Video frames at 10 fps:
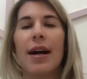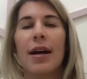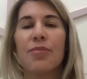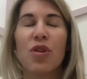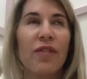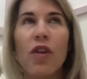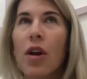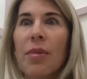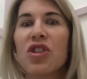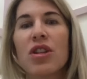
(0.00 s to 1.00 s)
So I'm very
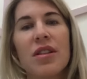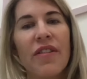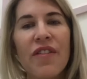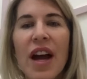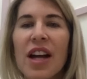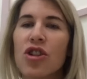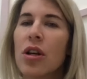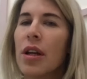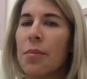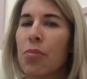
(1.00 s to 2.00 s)
much into fascia
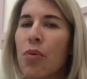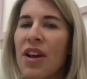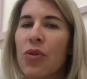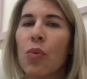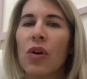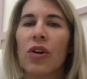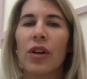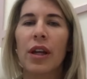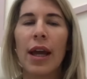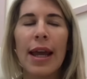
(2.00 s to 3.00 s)
and breath work.
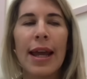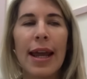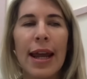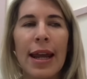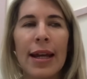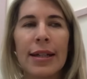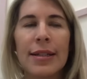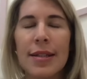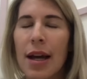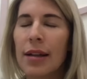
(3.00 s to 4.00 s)
And
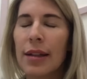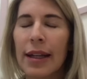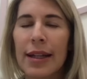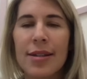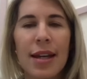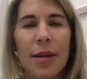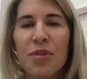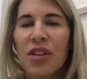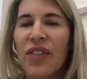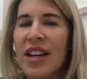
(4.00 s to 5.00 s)
like I said, I'm
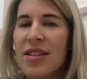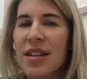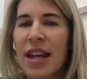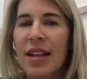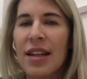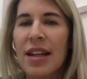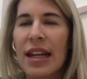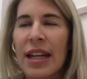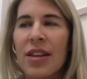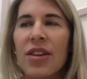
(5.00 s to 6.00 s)
just fascinated
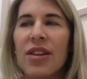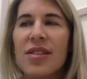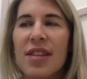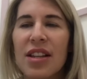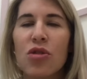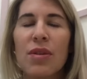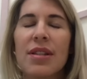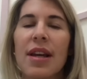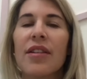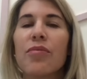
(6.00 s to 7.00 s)
in the sensory
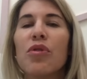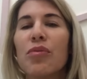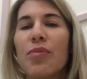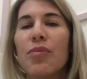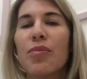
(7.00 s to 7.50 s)
side of movement.